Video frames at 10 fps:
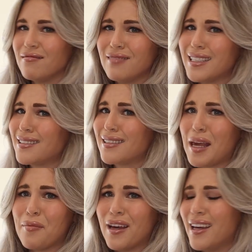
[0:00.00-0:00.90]
it's
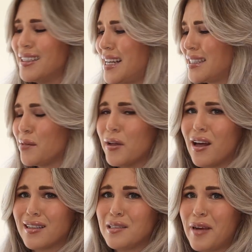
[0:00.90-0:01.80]
skip it. It takes up a
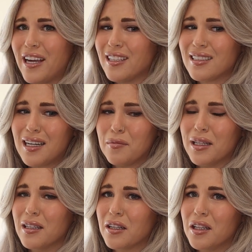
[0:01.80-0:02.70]
lot of space.
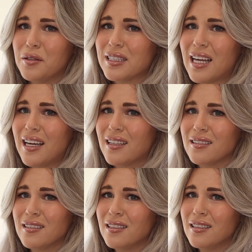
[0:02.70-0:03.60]
Cinnabun literally was like,
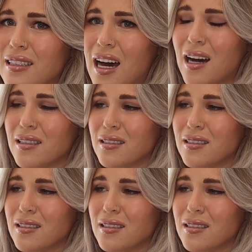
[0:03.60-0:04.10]
nah.